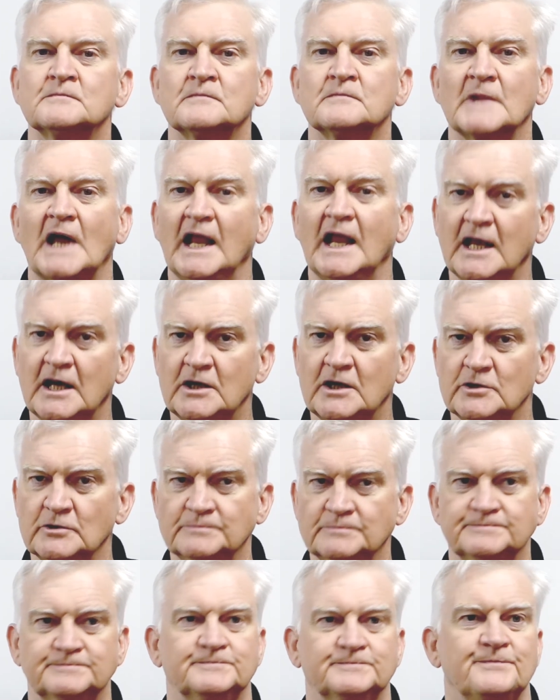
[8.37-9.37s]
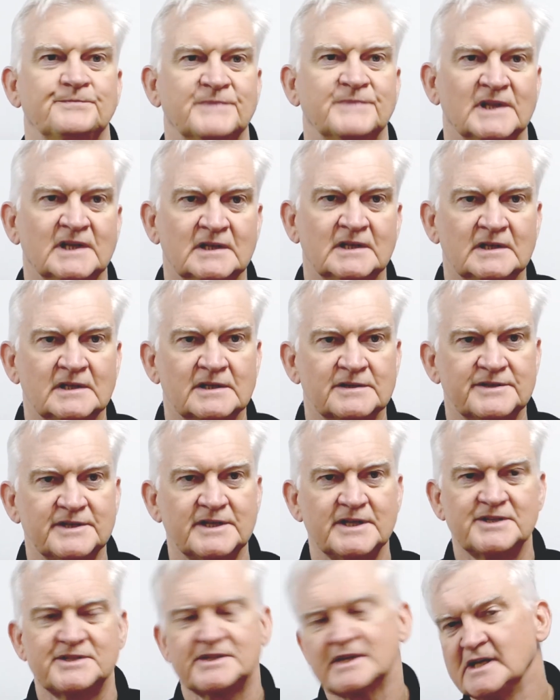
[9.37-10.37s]
Hello,
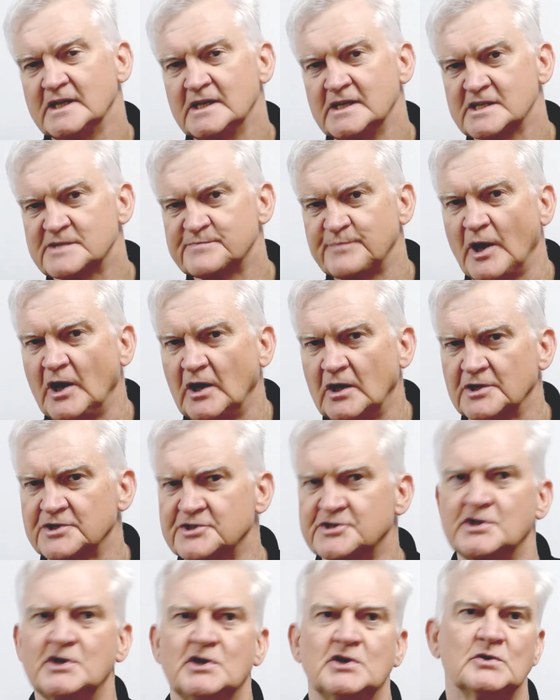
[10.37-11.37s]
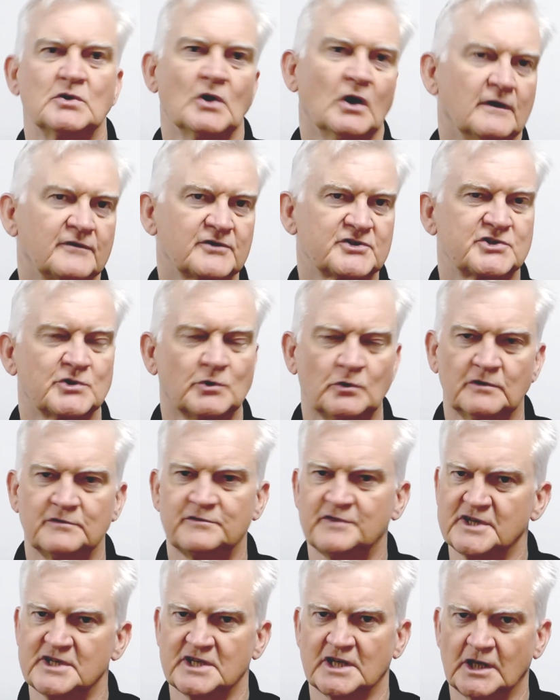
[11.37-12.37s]
this is part 2 of a short
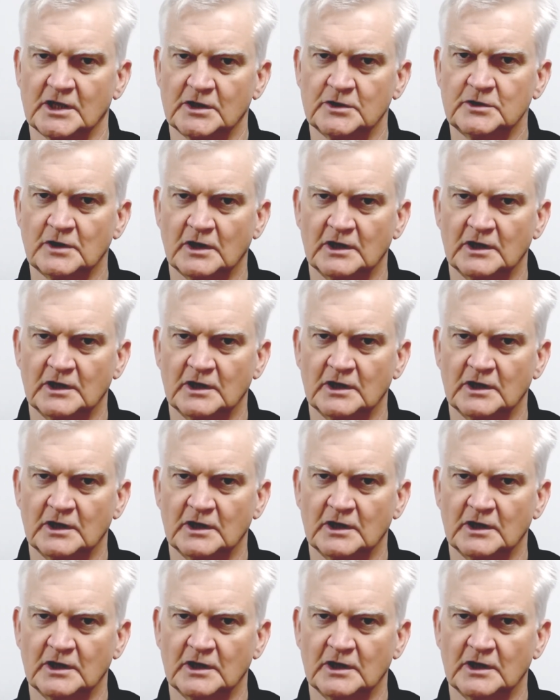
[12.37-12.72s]
video